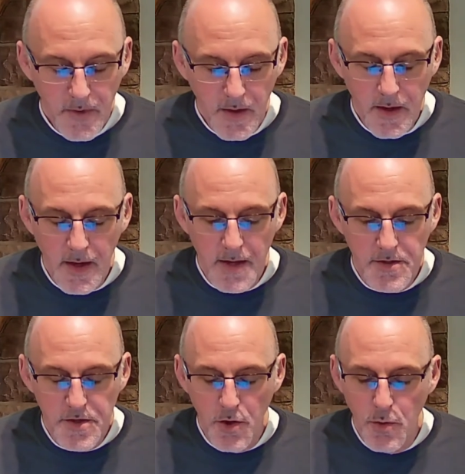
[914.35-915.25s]
And
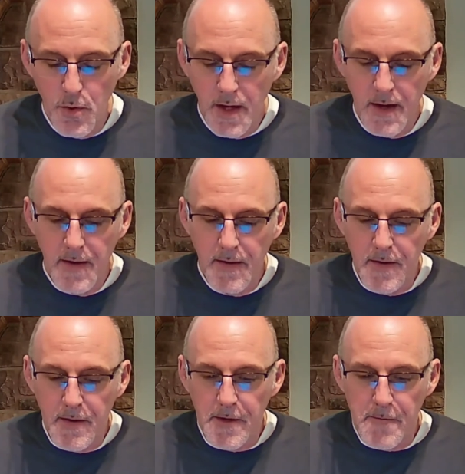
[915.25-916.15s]
so
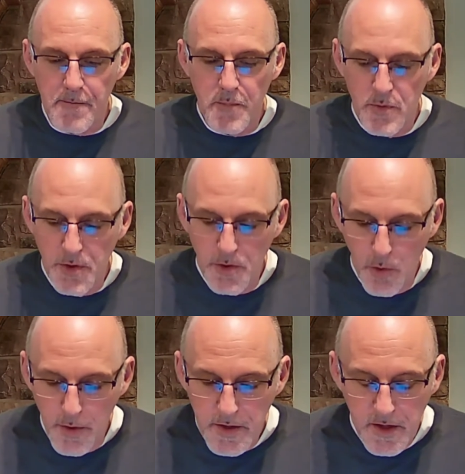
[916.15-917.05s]
the
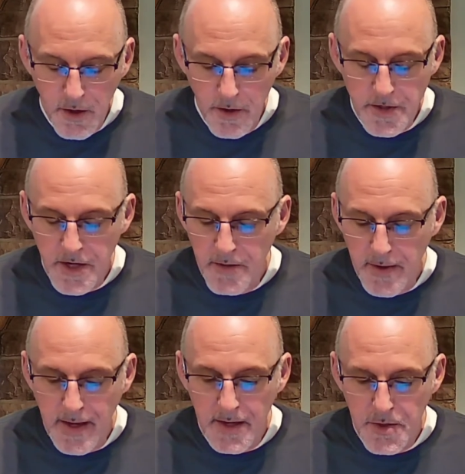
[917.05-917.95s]
Lord called
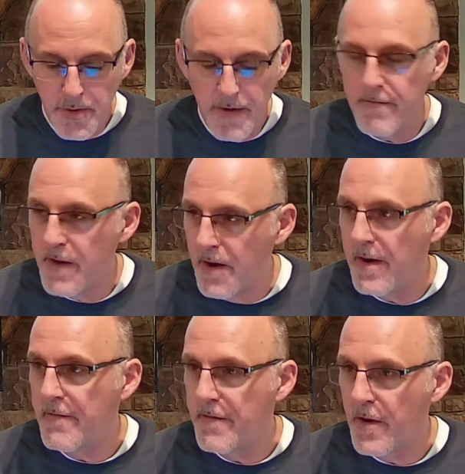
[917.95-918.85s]
Jeremiah to a
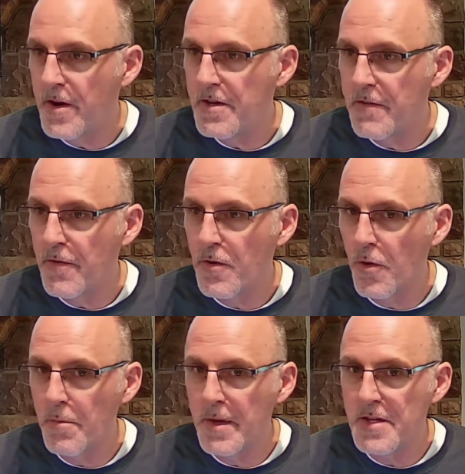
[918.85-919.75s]
very, very
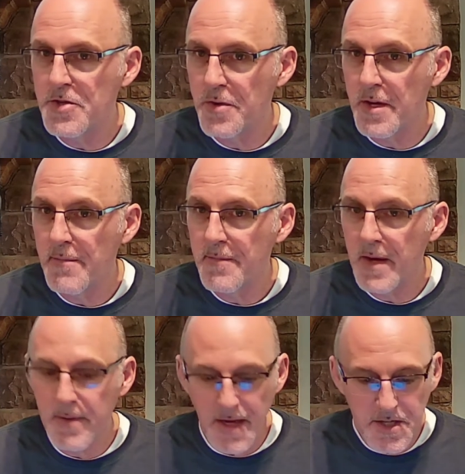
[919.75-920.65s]
difficult ministry. I
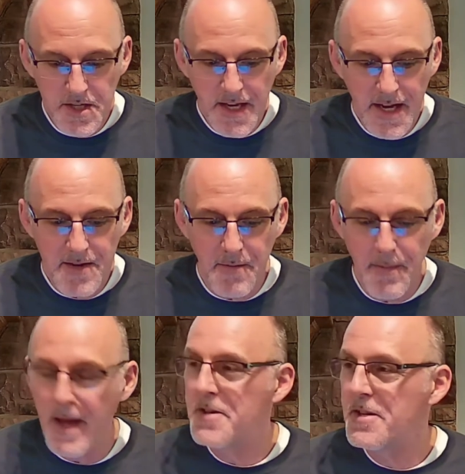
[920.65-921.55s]
mean, I just can't
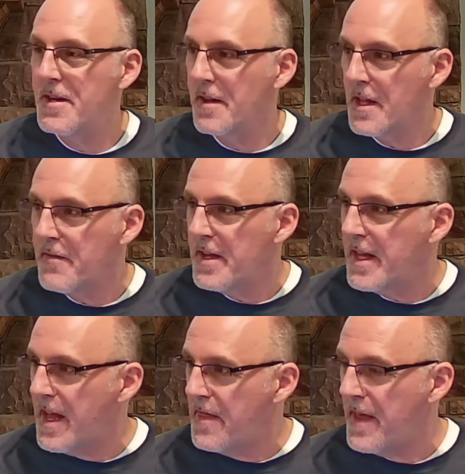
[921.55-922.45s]
imagine living
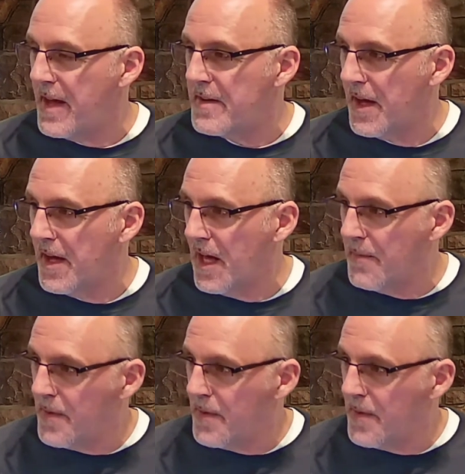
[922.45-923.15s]
in that time.